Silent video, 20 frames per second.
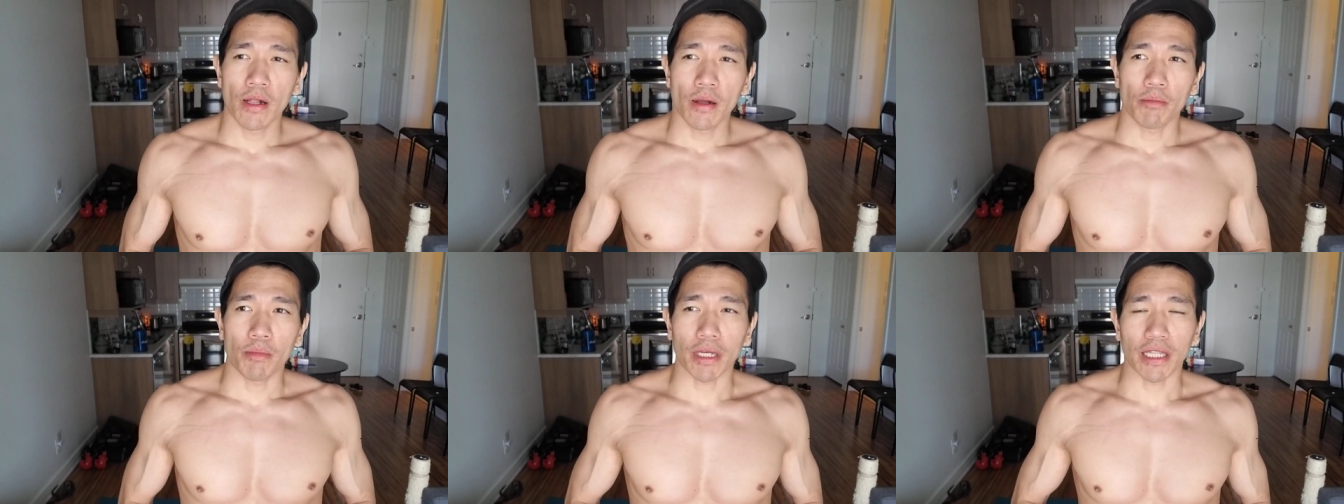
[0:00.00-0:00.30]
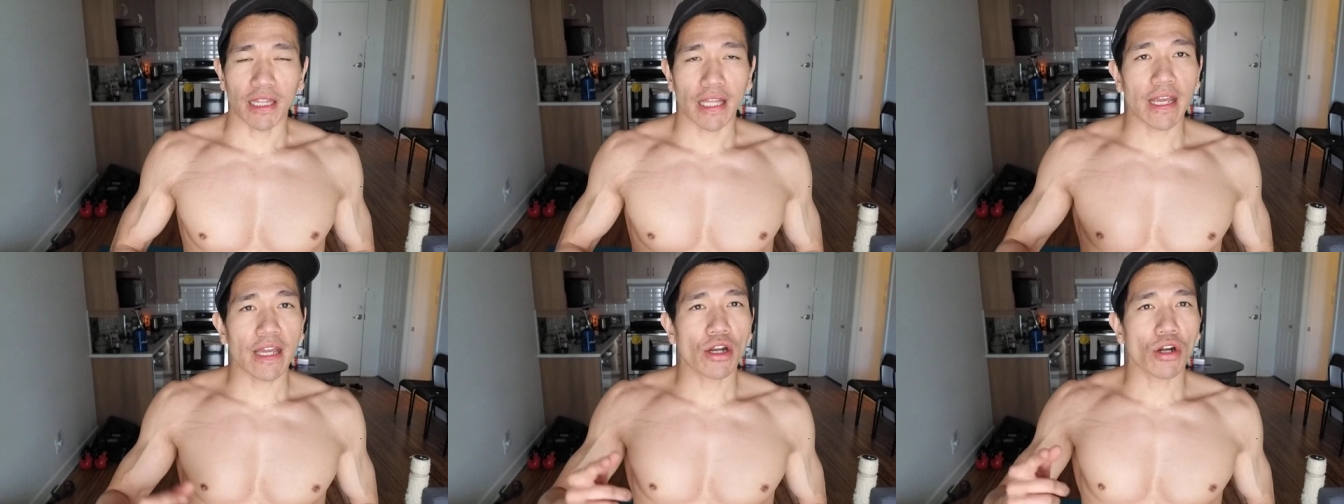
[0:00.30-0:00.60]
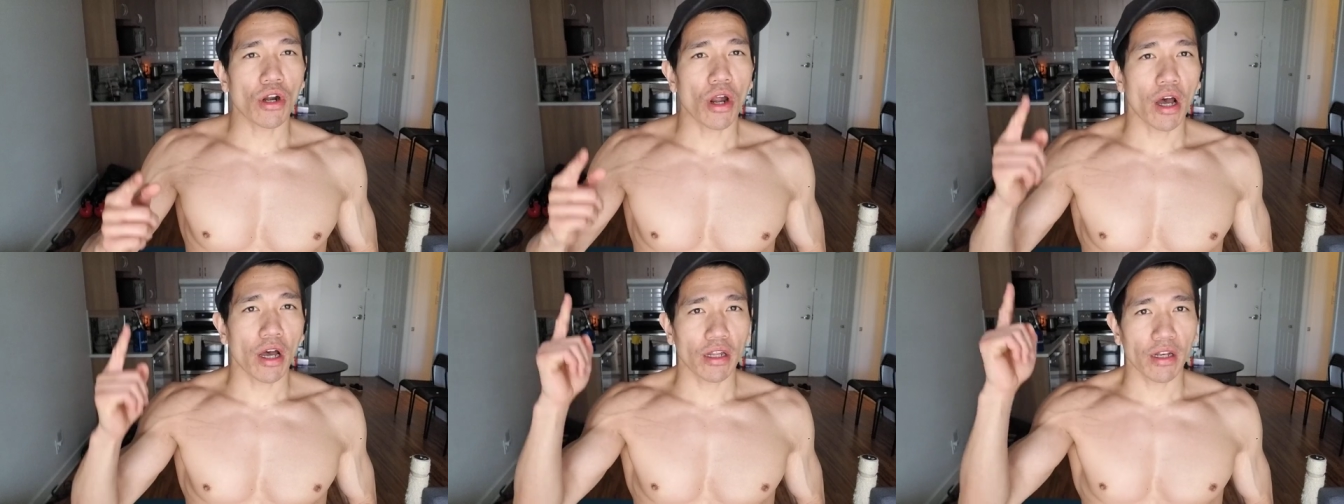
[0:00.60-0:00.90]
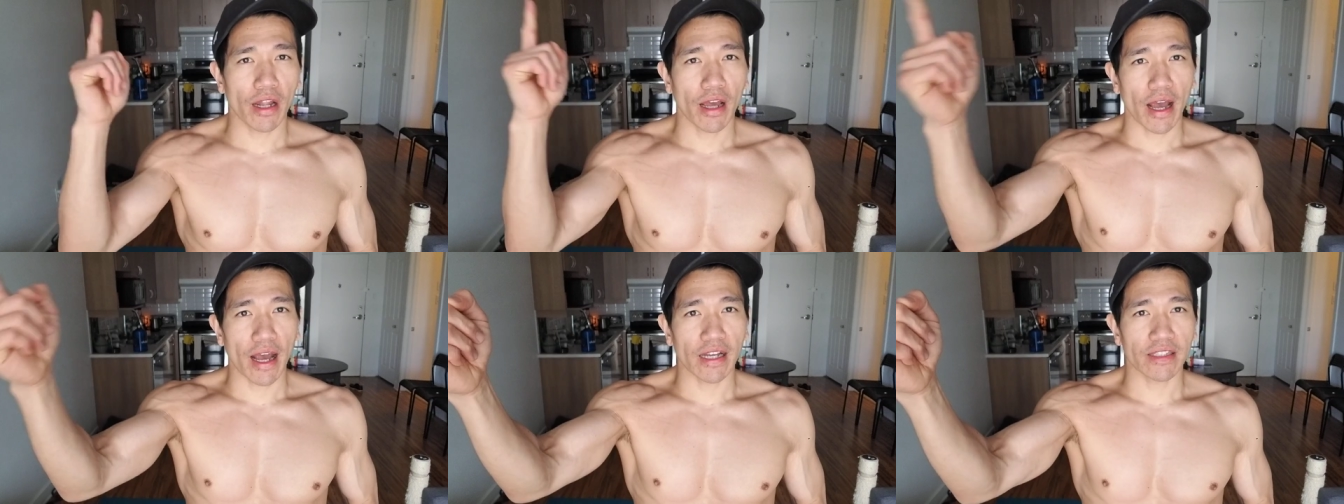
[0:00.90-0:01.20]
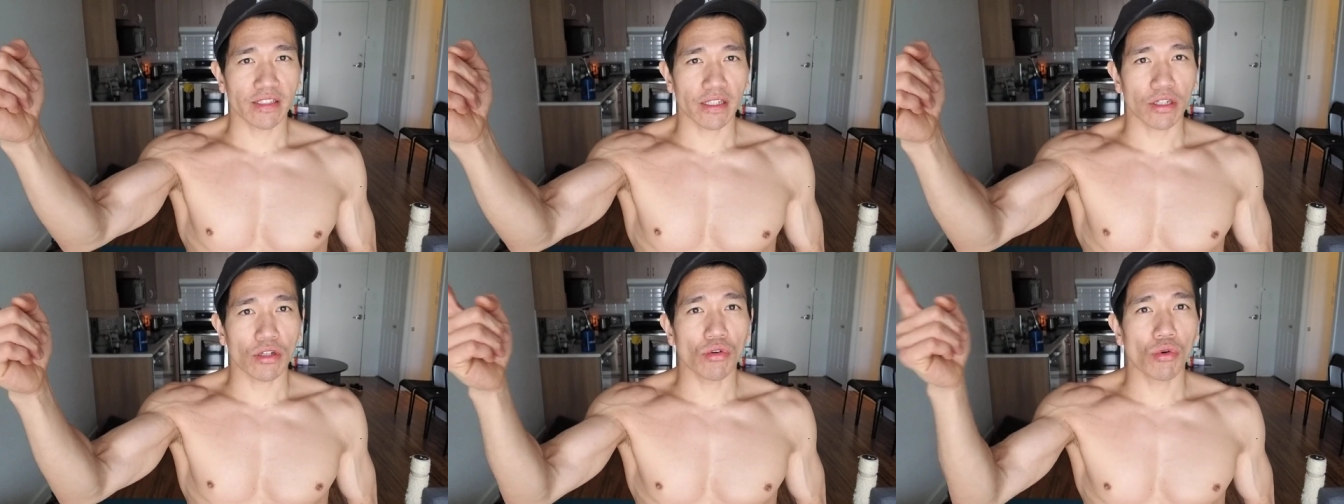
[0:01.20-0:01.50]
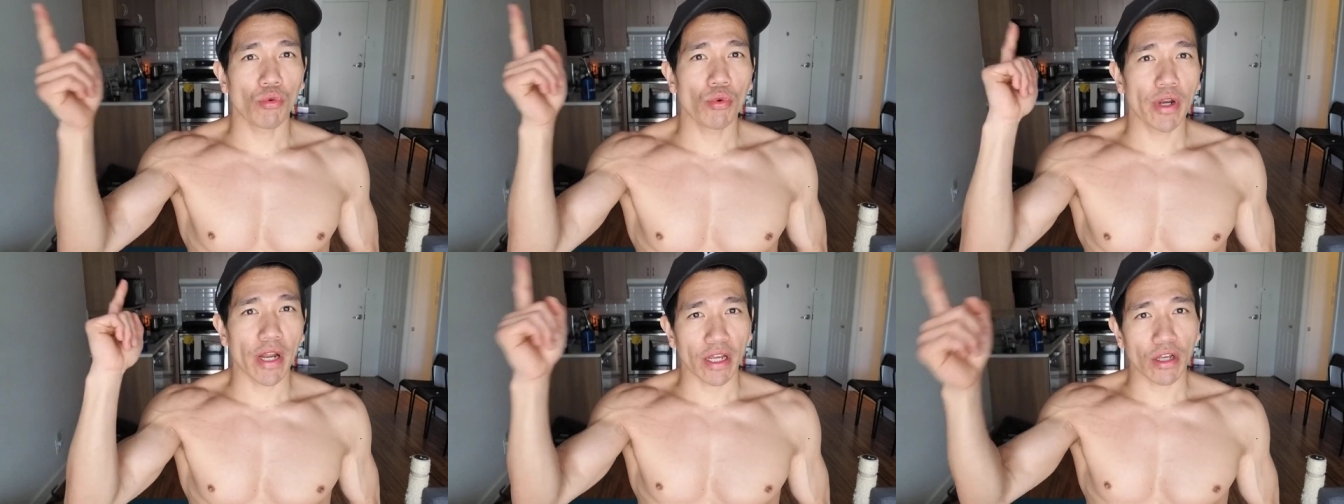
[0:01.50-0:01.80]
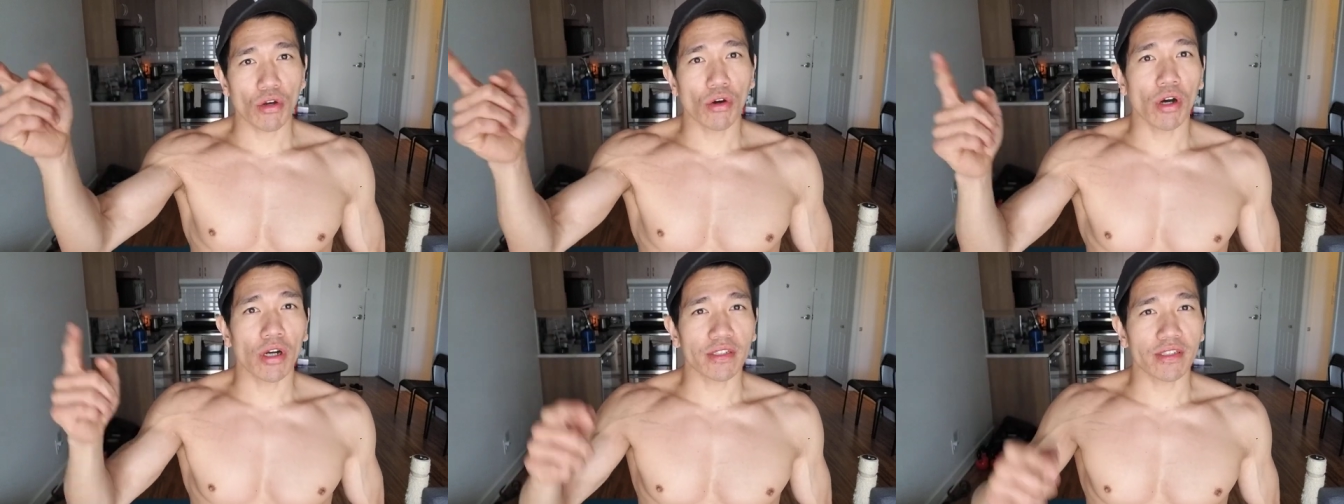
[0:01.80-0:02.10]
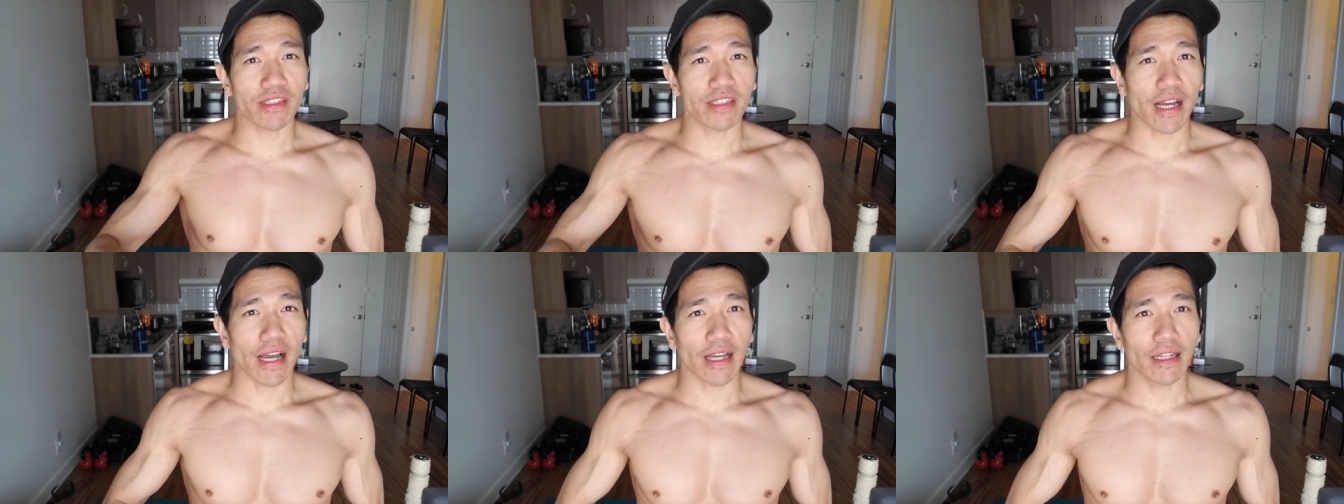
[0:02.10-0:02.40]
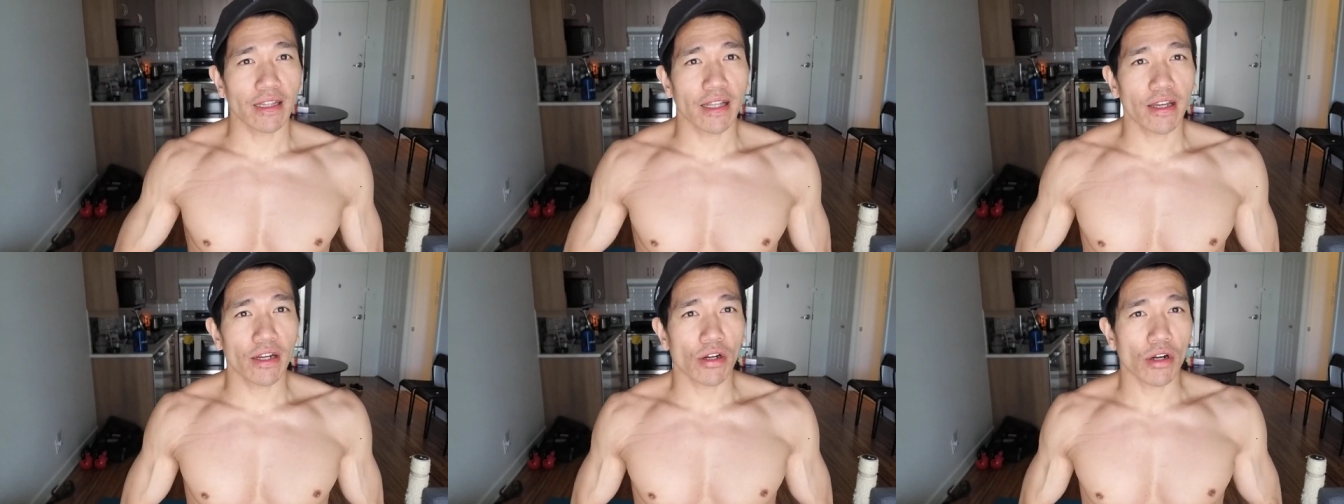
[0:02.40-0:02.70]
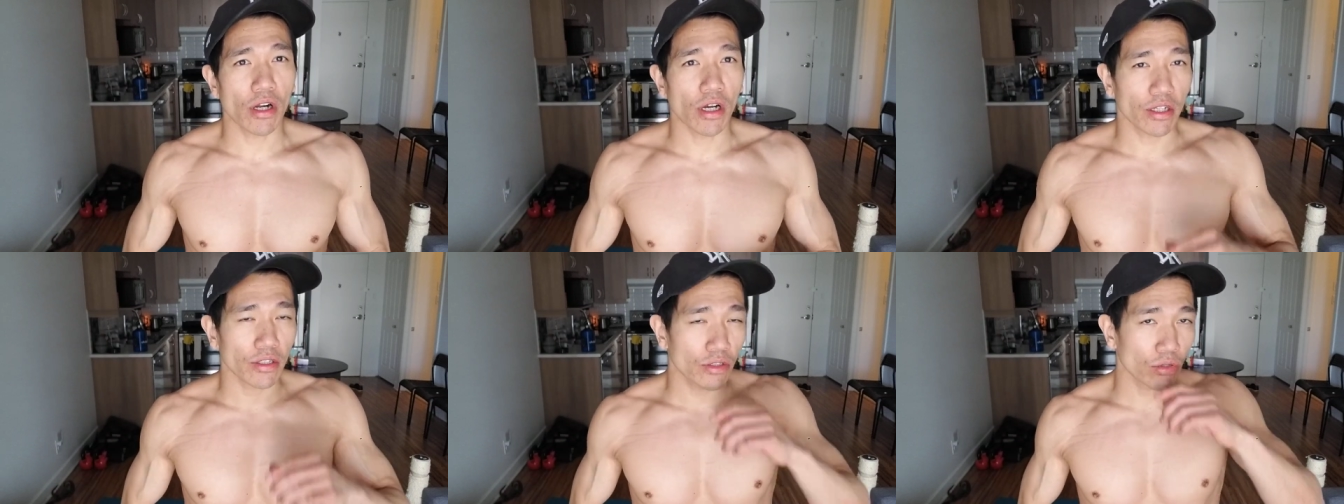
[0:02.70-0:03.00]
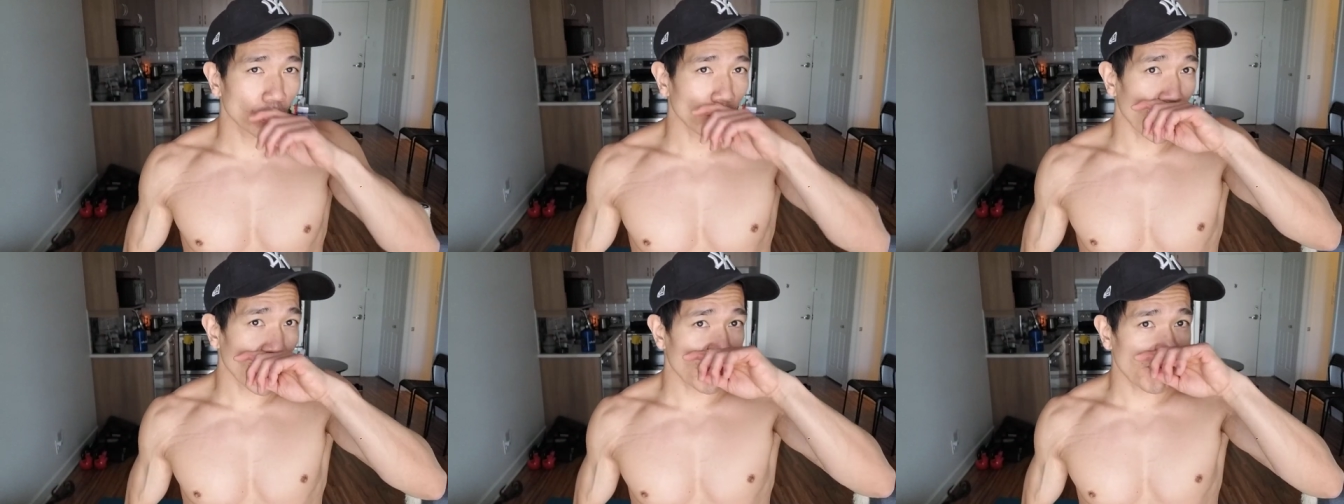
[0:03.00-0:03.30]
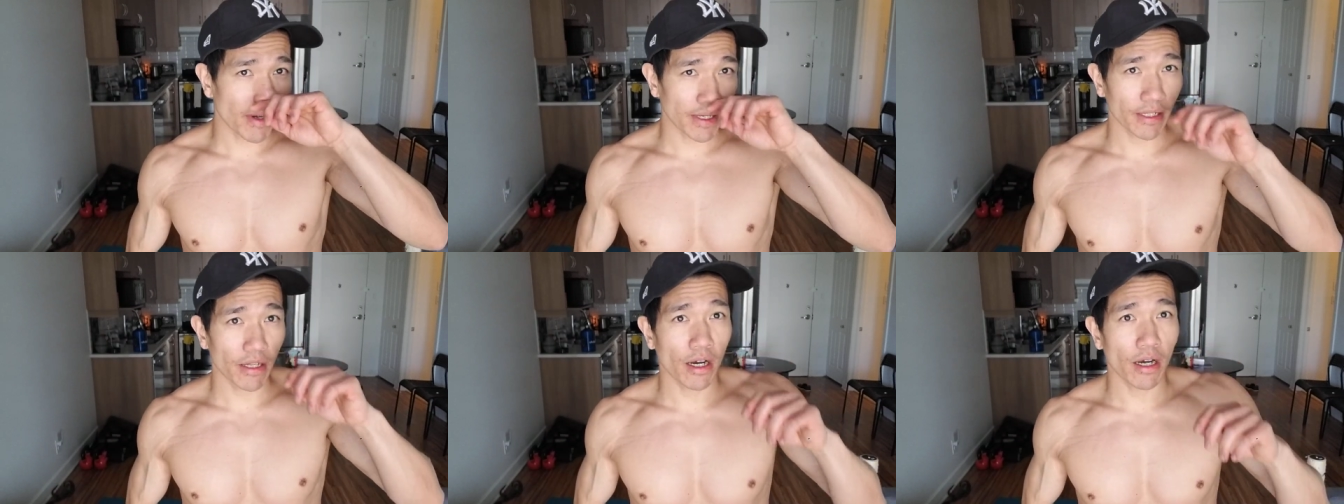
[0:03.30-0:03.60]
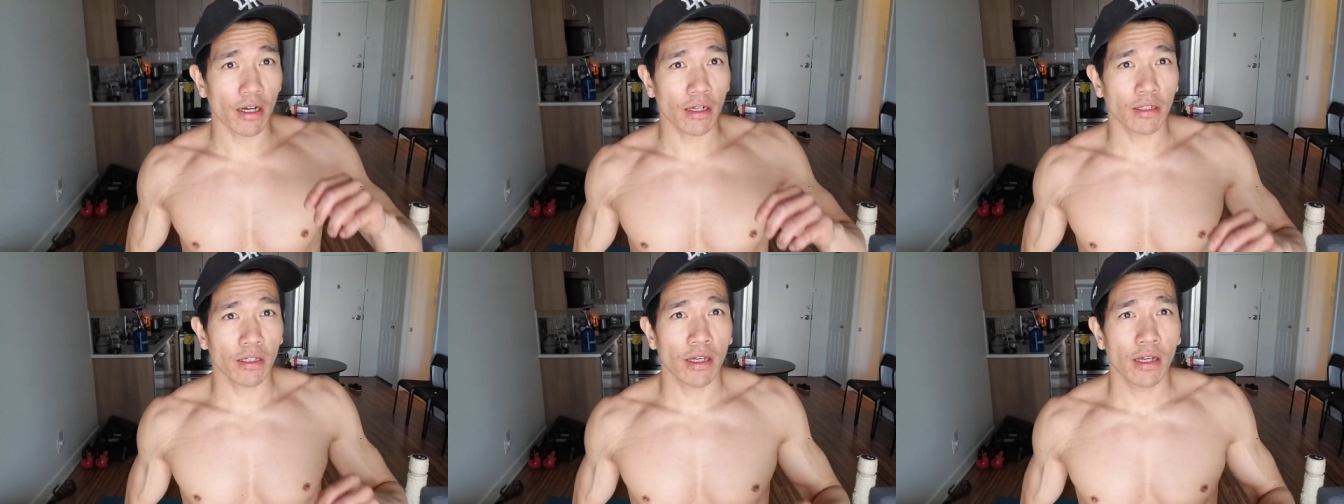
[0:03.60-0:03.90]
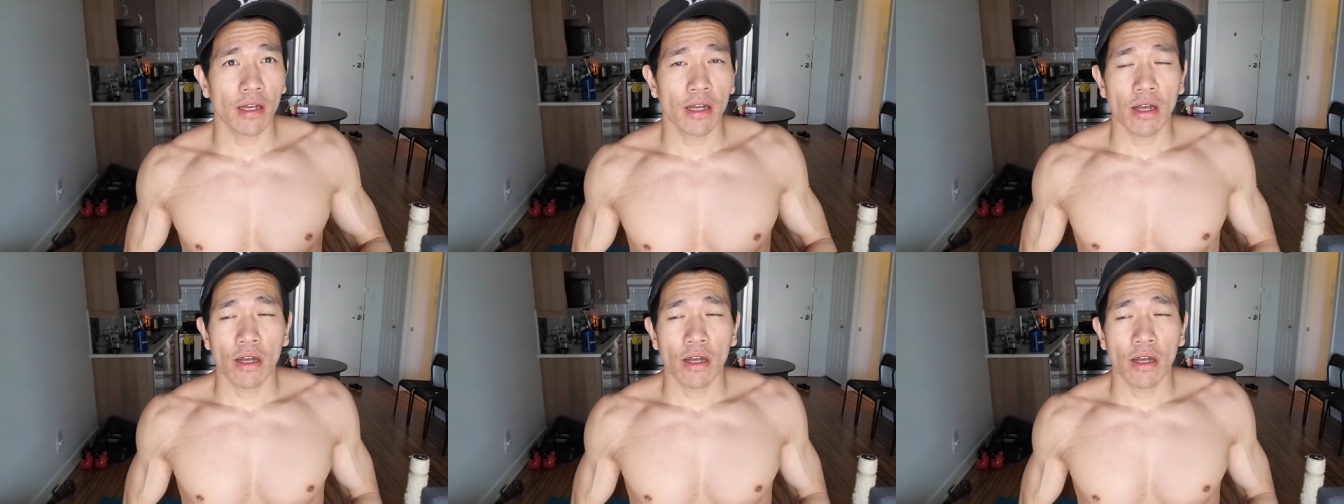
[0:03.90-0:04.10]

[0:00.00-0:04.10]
but later on, as I go, when I go outside later on to walk my dog,